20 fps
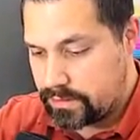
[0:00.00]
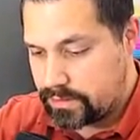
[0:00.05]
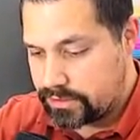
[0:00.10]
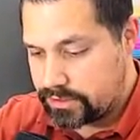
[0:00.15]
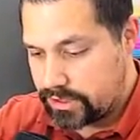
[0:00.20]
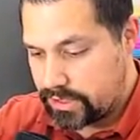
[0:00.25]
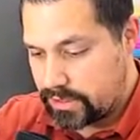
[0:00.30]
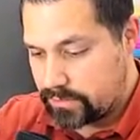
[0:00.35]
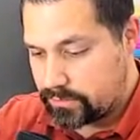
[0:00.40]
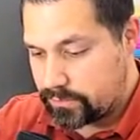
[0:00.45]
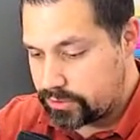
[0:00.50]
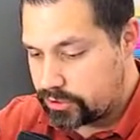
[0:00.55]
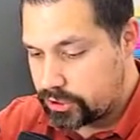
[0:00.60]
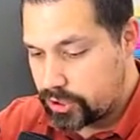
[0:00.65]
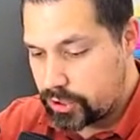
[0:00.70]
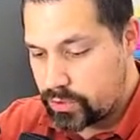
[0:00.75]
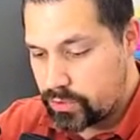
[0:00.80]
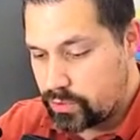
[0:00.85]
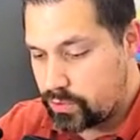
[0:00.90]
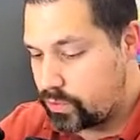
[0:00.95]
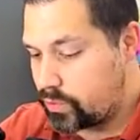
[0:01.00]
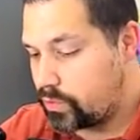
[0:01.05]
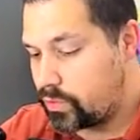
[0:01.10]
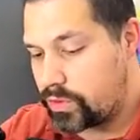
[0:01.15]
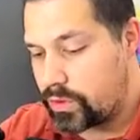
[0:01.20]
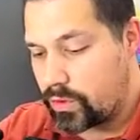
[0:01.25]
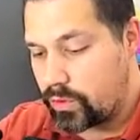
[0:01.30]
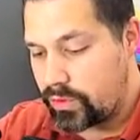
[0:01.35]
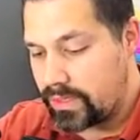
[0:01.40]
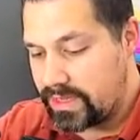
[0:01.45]
Chimecho,
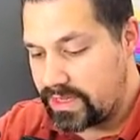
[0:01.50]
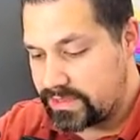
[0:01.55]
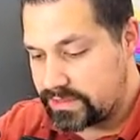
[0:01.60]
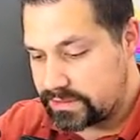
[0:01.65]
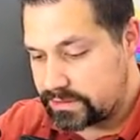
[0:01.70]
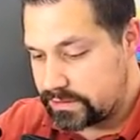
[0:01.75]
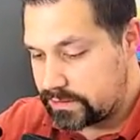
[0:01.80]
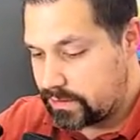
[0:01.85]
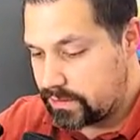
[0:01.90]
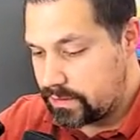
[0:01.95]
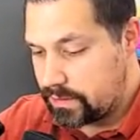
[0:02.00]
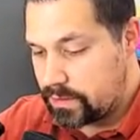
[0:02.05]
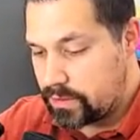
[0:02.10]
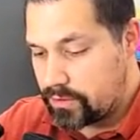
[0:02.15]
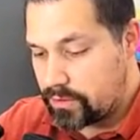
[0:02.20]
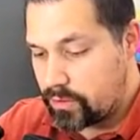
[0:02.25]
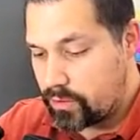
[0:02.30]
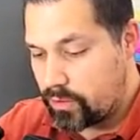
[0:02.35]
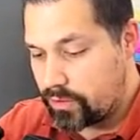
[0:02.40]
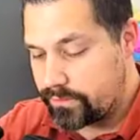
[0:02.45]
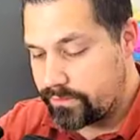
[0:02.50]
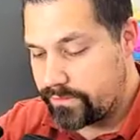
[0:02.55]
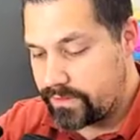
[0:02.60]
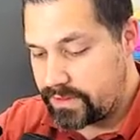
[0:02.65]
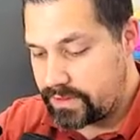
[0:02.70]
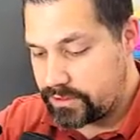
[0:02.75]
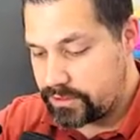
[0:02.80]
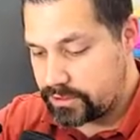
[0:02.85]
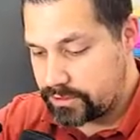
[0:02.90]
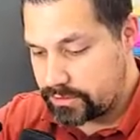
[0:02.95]
Golett,
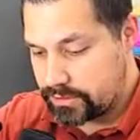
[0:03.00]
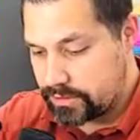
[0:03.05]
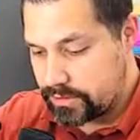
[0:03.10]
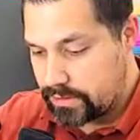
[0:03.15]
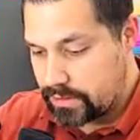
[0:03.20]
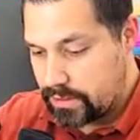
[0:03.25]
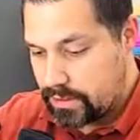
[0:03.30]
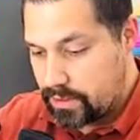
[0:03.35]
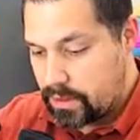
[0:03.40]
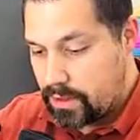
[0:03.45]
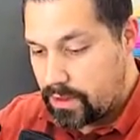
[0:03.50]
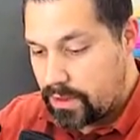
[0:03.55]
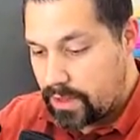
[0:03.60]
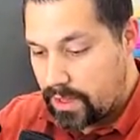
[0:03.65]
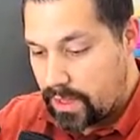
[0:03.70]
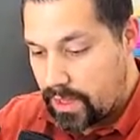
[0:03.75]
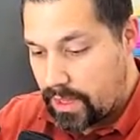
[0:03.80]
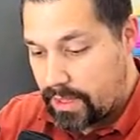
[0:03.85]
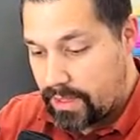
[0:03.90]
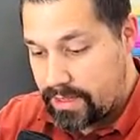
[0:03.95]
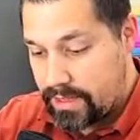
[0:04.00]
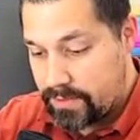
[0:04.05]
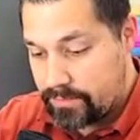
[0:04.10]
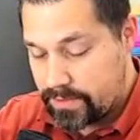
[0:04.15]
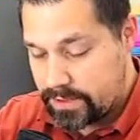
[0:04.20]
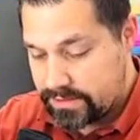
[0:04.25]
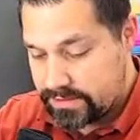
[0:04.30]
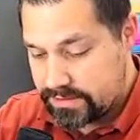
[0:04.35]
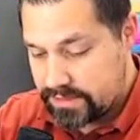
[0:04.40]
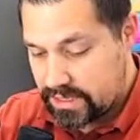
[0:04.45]
Corphish uh,
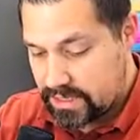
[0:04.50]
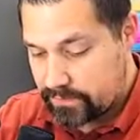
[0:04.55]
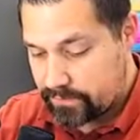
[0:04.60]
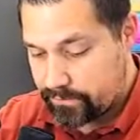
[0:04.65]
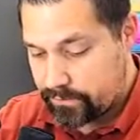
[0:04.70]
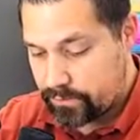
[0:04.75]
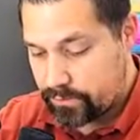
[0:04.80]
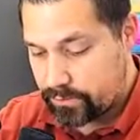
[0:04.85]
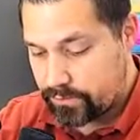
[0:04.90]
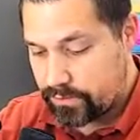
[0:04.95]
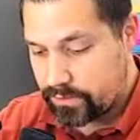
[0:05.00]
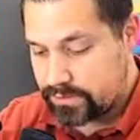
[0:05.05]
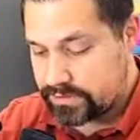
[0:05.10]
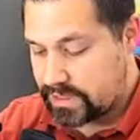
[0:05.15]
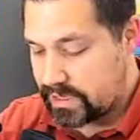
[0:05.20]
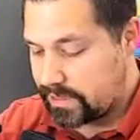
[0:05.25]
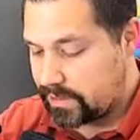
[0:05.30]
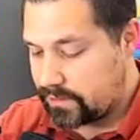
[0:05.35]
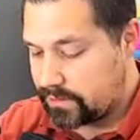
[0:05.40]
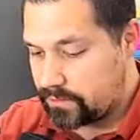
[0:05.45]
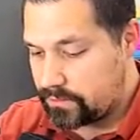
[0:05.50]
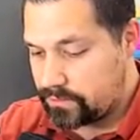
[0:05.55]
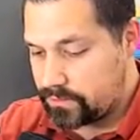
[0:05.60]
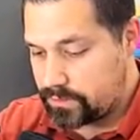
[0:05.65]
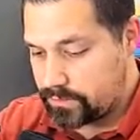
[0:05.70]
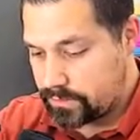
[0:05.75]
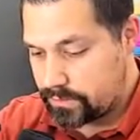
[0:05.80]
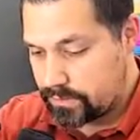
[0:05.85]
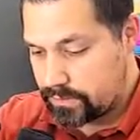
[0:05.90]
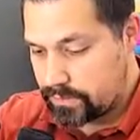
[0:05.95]
Hitmontop for the reverse hollow,
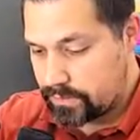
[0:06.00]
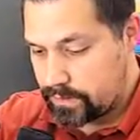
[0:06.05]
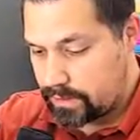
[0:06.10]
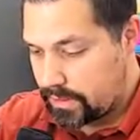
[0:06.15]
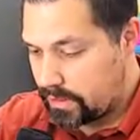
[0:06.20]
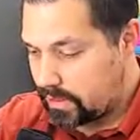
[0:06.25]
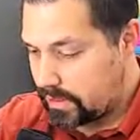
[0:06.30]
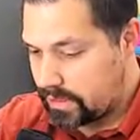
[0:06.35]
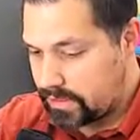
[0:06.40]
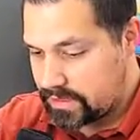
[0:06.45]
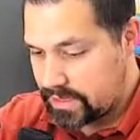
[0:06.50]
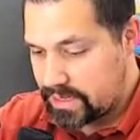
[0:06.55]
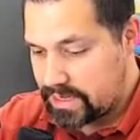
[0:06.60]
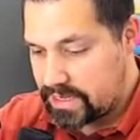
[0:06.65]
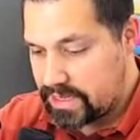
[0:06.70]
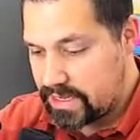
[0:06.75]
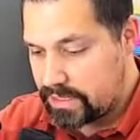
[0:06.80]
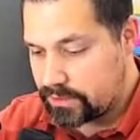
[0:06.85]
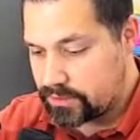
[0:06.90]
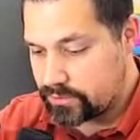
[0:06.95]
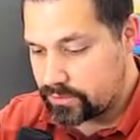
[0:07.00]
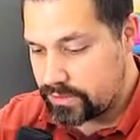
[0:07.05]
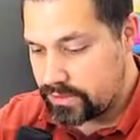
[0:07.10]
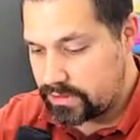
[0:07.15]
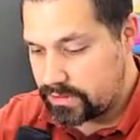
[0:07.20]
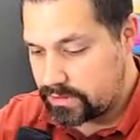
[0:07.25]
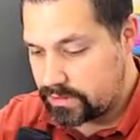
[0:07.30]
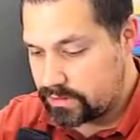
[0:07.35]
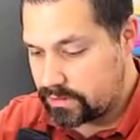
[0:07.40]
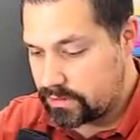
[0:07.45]
and a
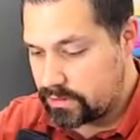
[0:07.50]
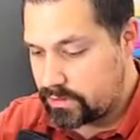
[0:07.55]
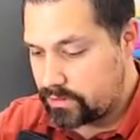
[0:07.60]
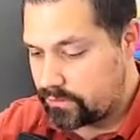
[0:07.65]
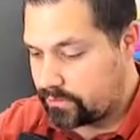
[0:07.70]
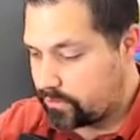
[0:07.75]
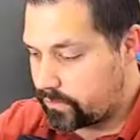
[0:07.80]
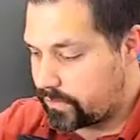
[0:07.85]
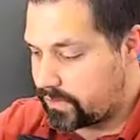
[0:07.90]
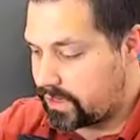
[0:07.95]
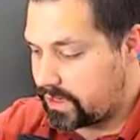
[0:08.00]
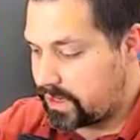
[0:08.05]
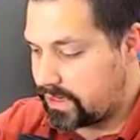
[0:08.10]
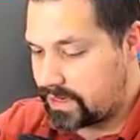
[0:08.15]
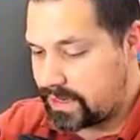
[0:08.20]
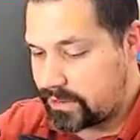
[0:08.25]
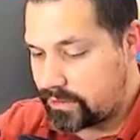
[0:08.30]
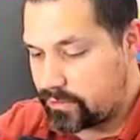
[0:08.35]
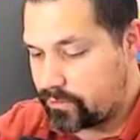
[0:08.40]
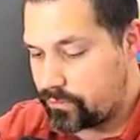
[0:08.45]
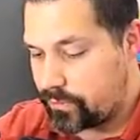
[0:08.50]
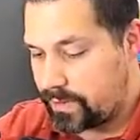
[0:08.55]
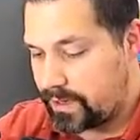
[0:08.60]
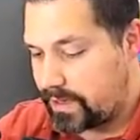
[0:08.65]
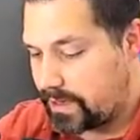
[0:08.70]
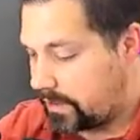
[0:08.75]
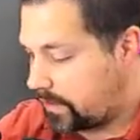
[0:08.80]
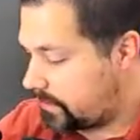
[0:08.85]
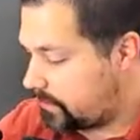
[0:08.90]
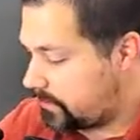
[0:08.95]
Heatran for the non hollow
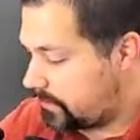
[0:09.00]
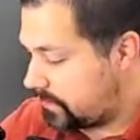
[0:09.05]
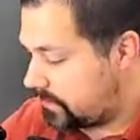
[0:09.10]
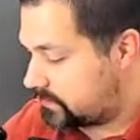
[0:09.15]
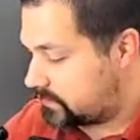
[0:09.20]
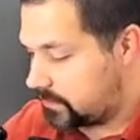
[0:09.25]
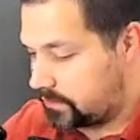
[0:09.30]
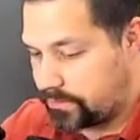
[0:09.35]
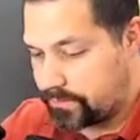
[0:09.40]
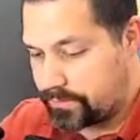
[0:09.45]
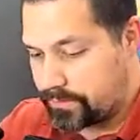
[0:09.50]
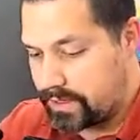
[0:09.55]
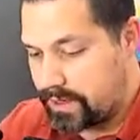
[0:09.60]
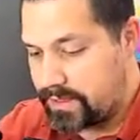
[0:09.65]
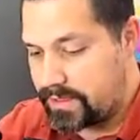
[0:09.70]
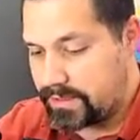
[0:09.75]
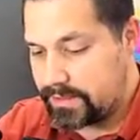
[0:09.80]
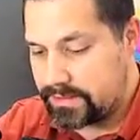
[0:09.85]
rare. That's all right.